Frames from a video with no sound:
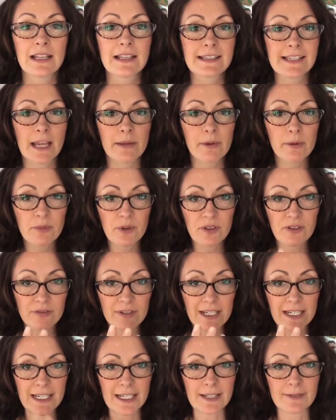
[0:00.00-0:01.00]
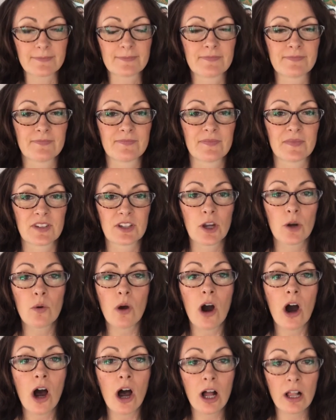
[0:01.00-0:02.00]
Step number 3, go
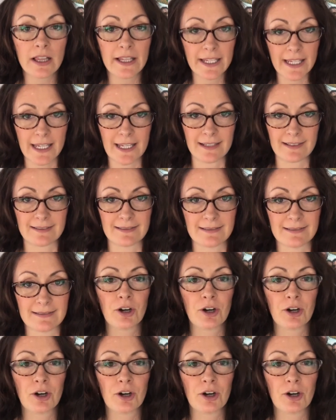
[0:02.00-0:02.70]
all in